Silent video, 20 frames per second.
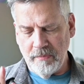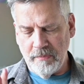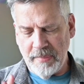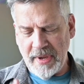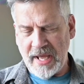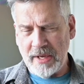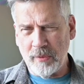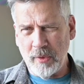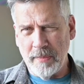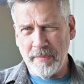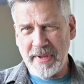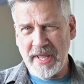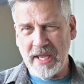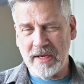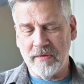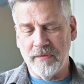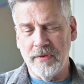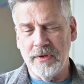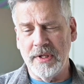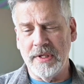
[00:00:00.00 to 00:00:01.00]
battery
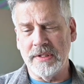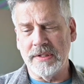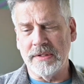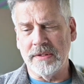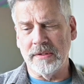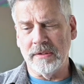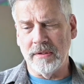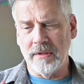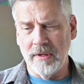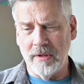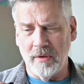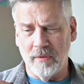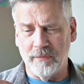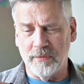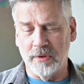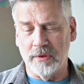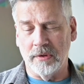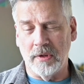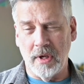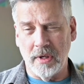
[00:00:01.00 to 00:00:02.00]
pack for this, you know,
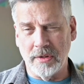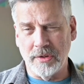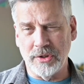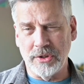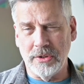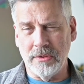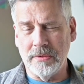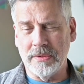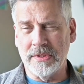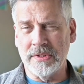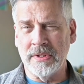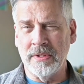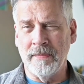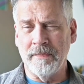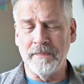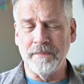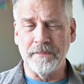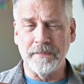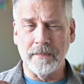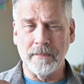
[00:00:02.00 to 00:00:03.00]
for long shoots,
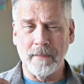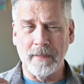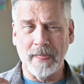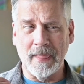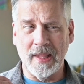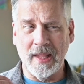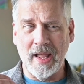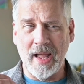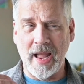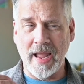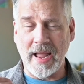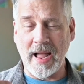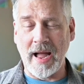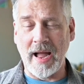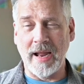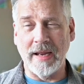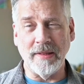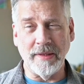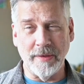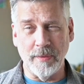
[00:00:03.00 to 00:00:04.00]
I
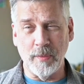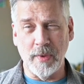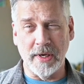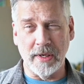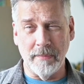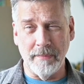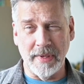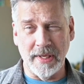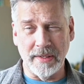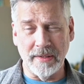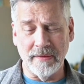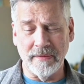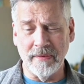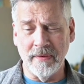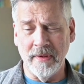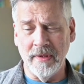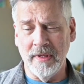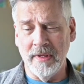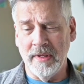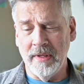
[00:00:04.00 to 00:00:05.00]
highly
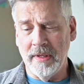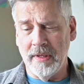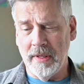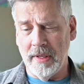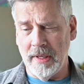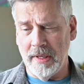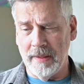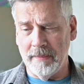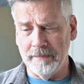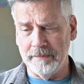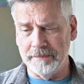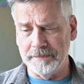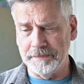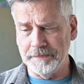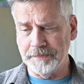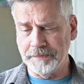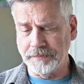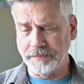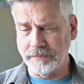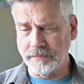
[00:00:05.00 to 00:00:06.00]
recommend.
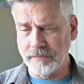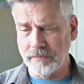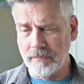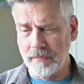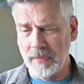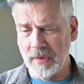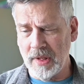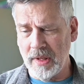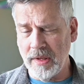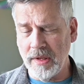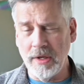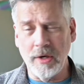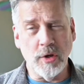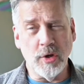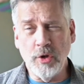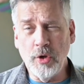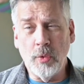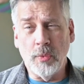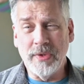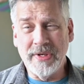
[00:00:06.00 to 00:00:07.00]

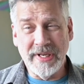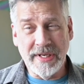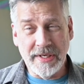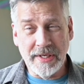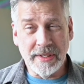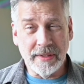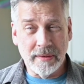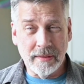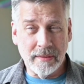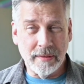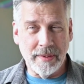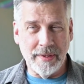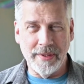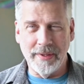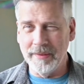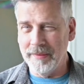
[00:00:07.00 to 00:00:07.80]
You don't need it.